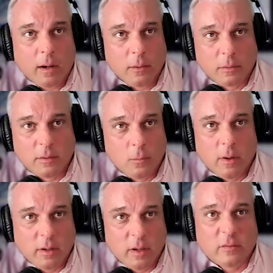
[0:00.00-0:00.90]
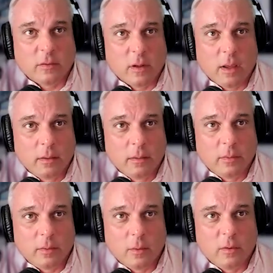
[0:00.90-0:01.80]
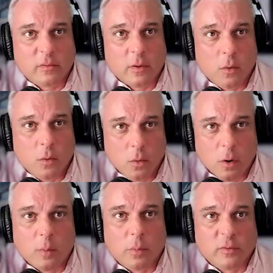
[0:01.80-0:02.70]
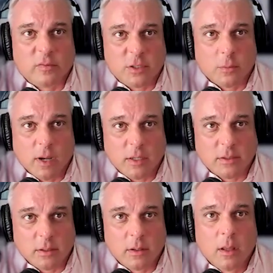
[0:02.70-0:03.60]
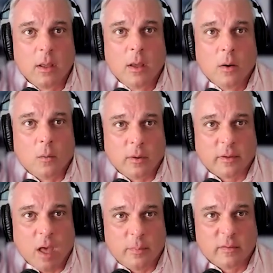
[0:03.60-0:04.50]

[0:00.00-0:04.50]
I looked at one yesterday that was horrible situation where the